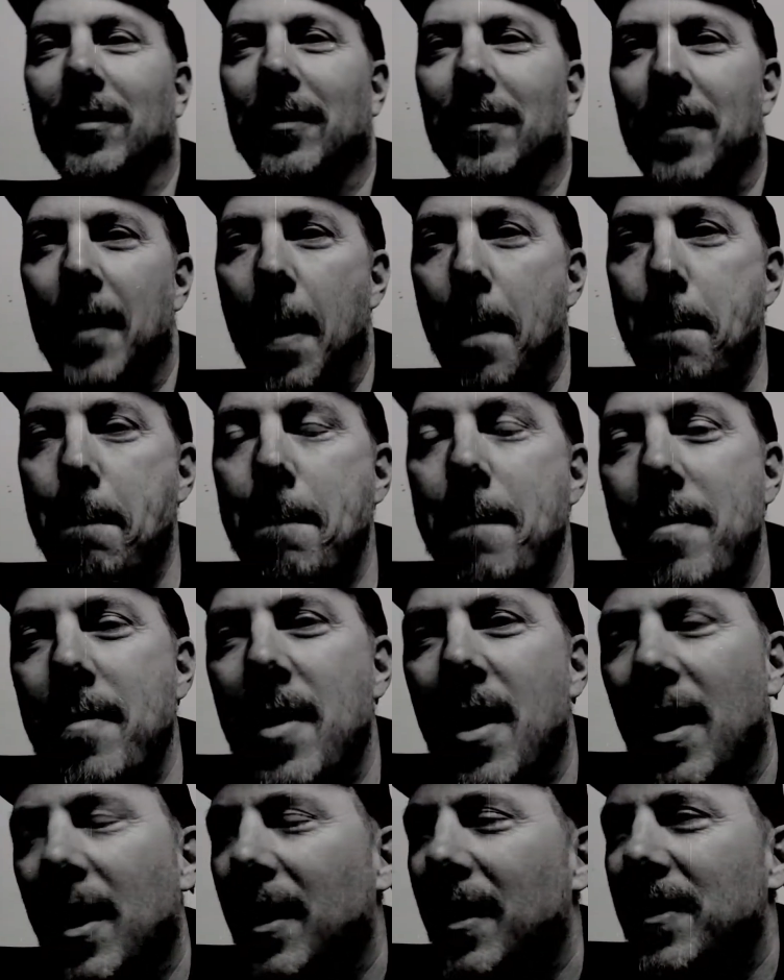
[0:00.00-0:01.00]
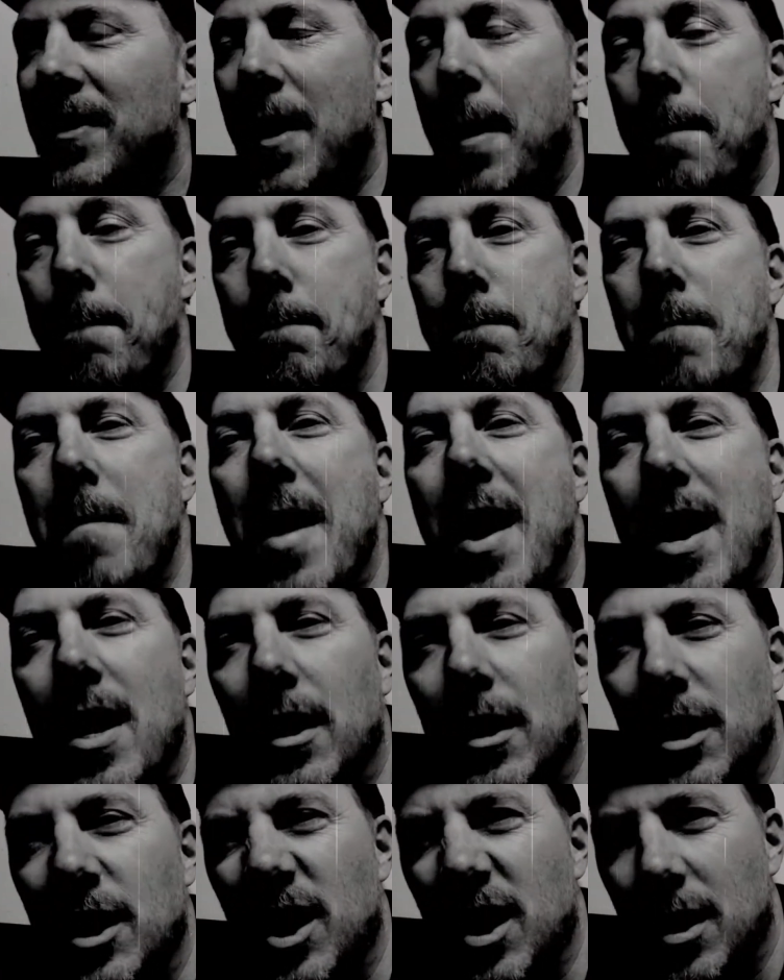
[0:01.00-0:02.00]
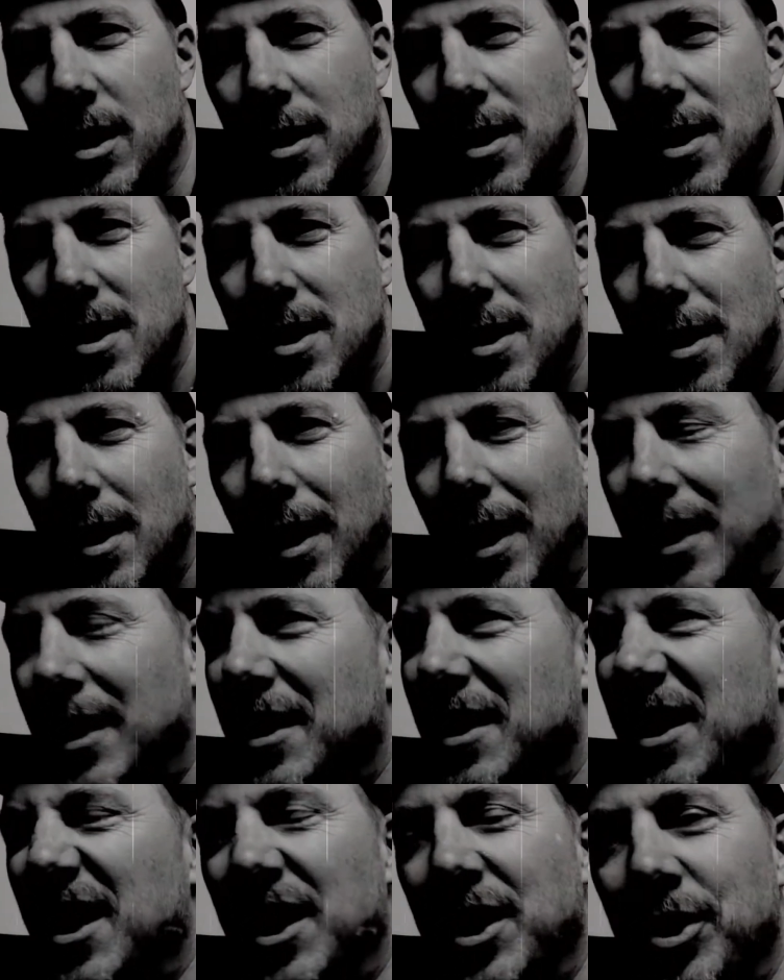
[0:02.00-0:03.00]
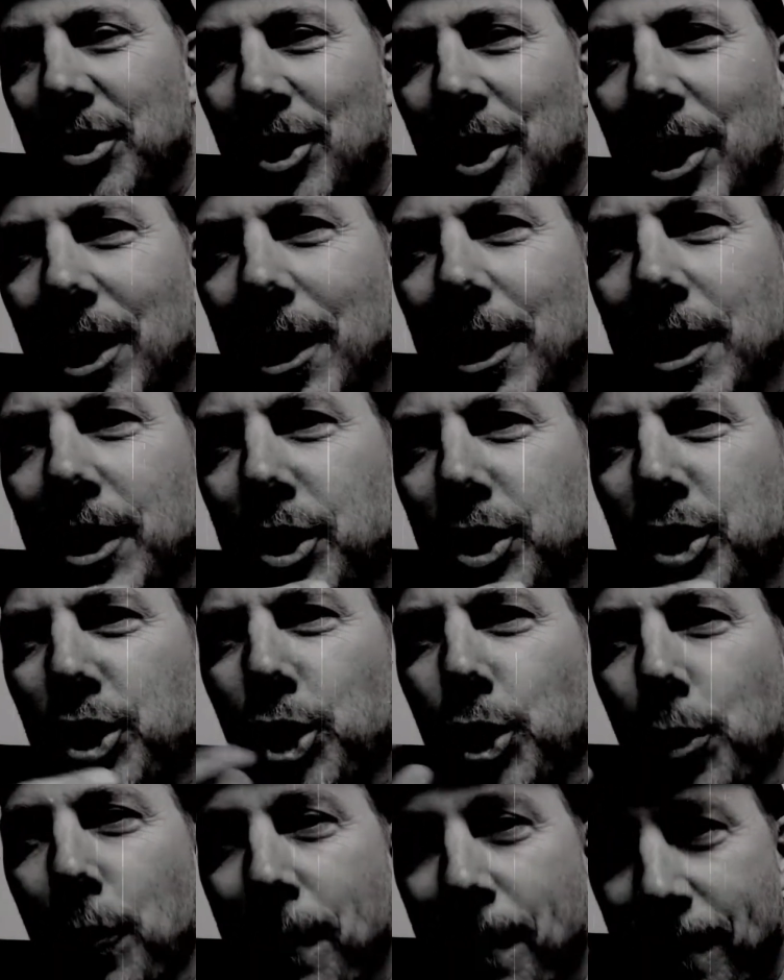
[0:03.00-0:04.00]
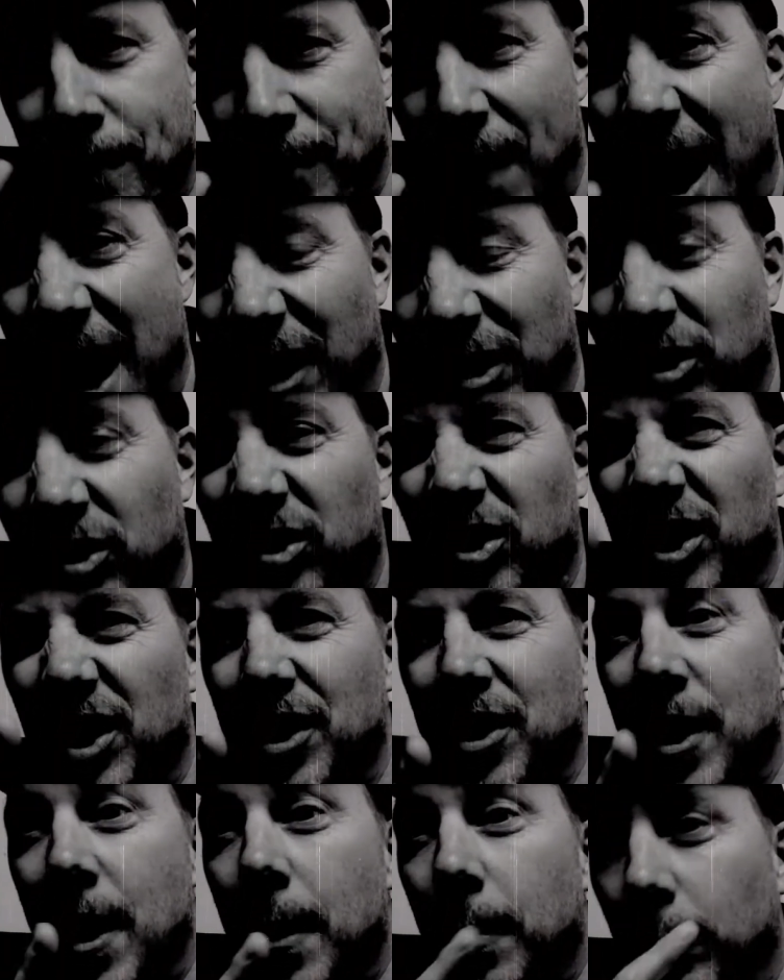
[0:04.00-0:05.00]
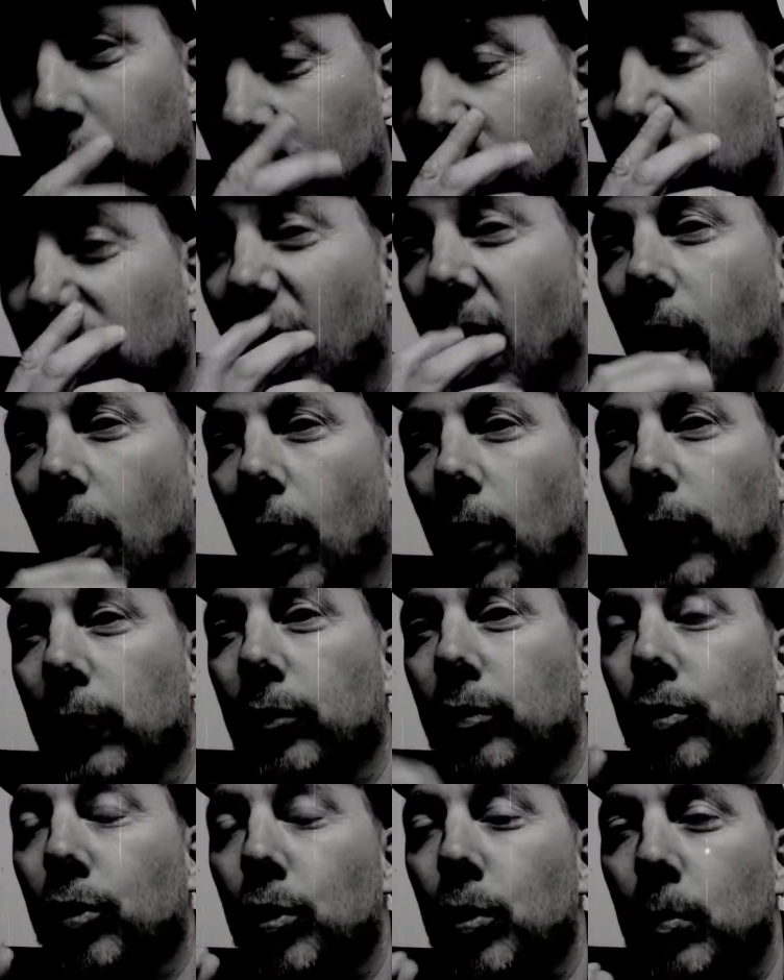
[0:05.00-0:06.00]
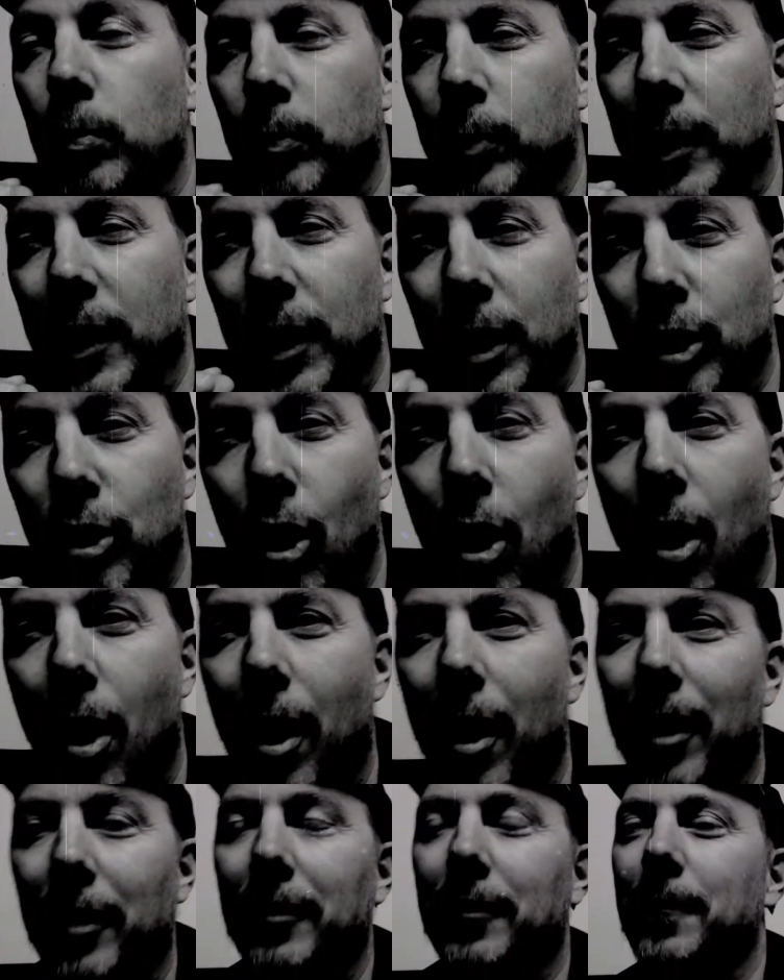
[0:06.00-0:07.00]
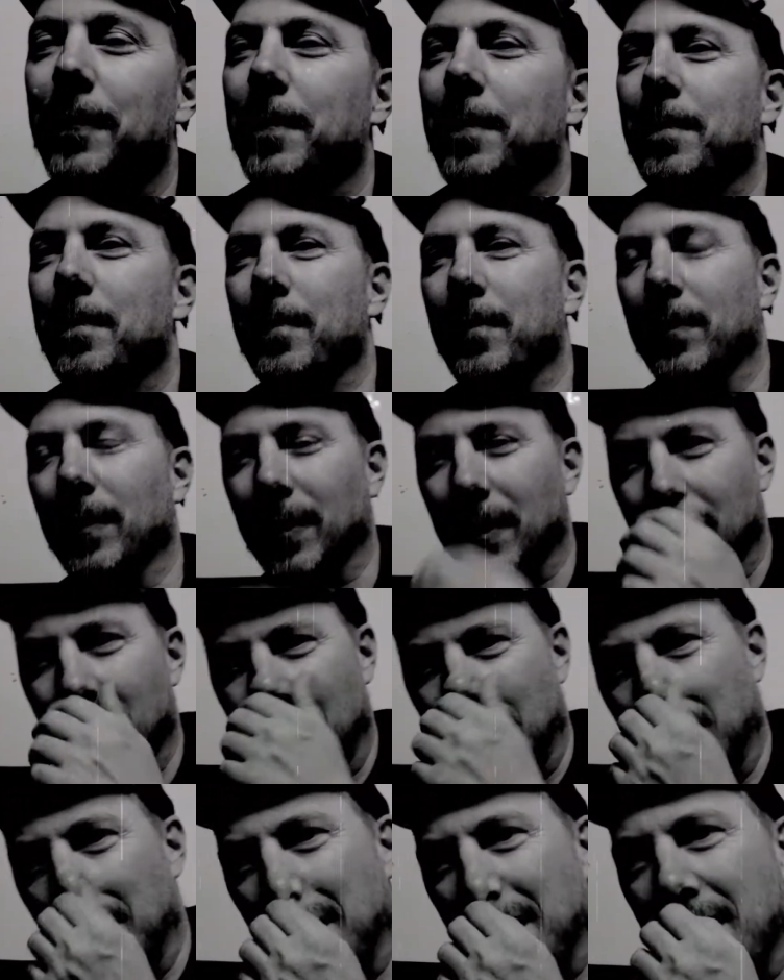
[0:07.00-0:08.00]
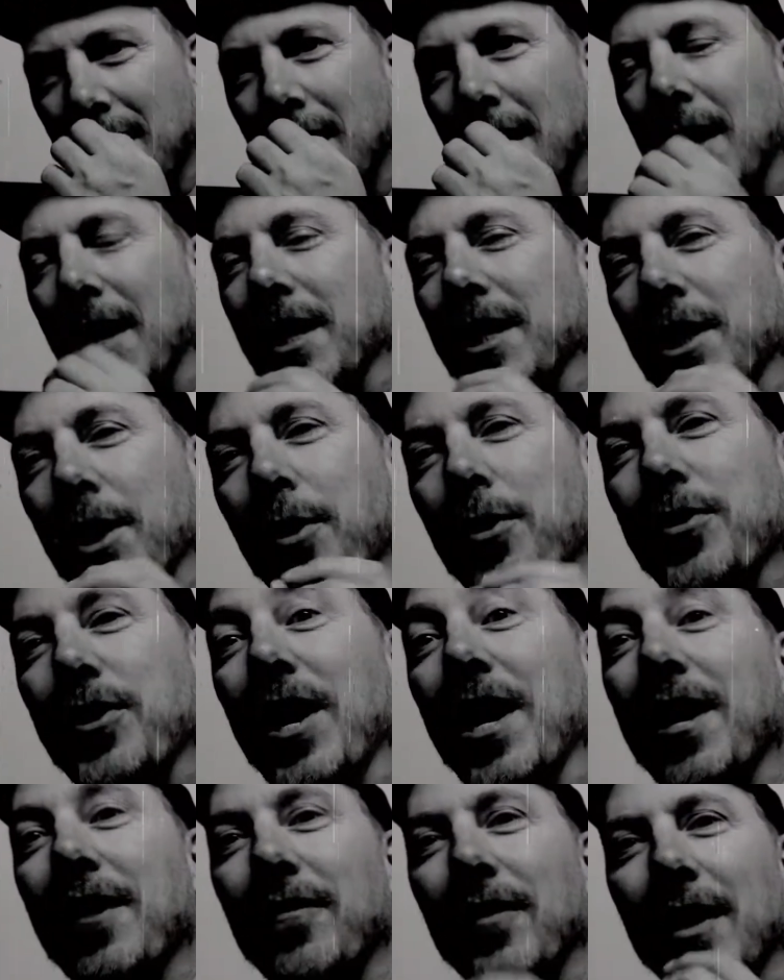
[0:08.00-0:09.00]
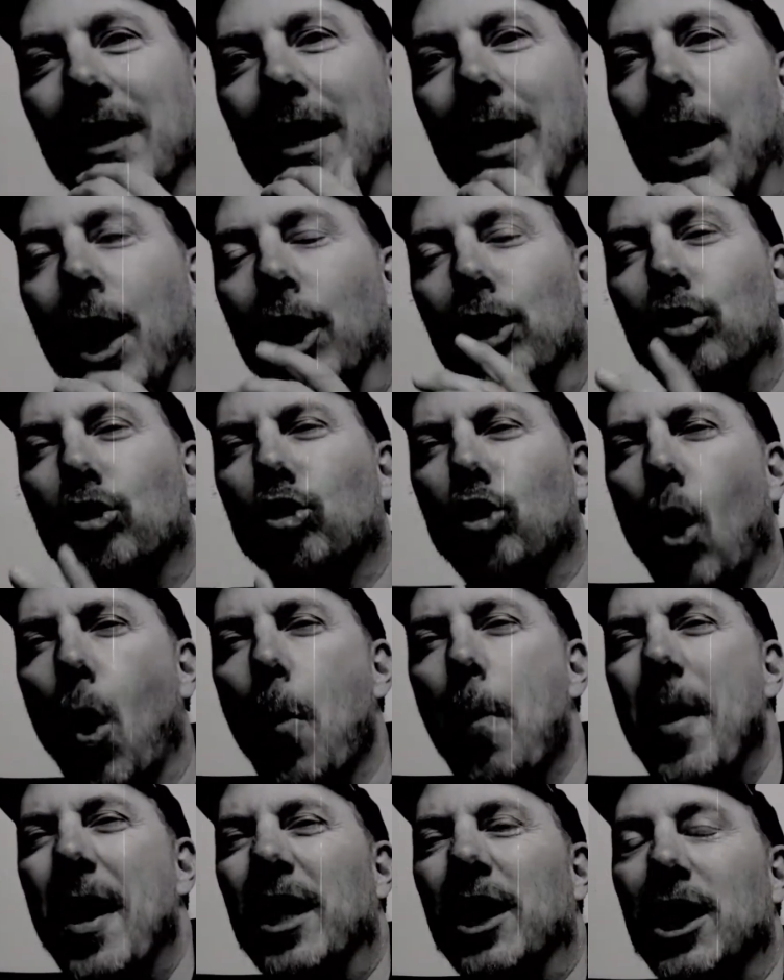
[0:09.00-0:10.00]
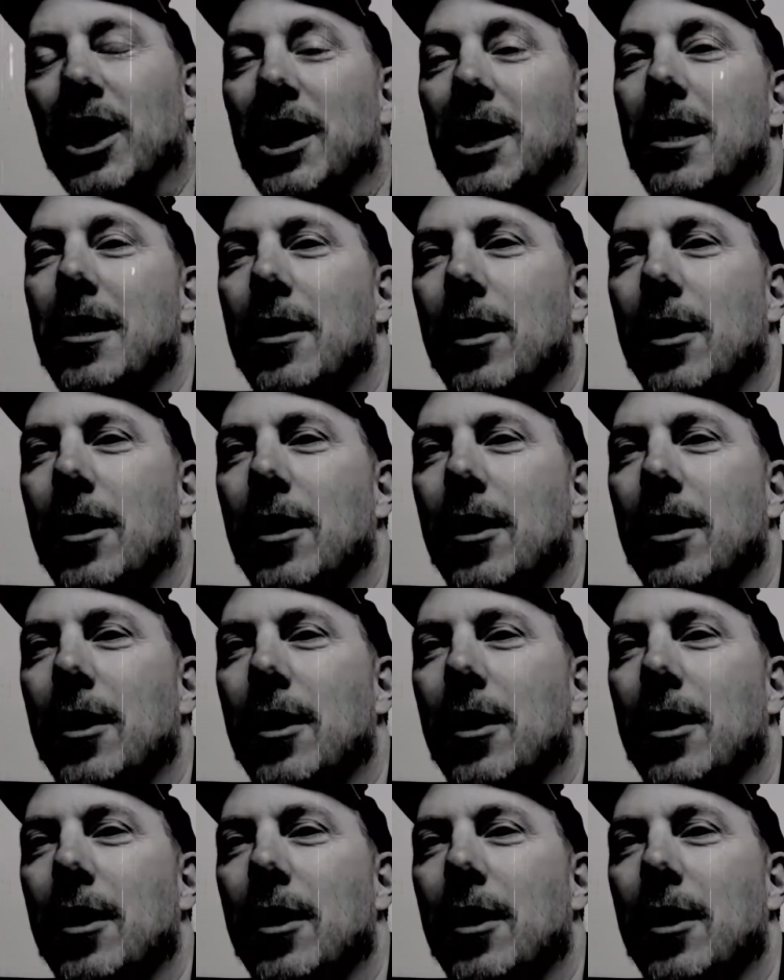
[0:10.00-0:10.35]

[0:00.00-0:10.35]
that men indeed do fancy themselves to be God? Think of it. So many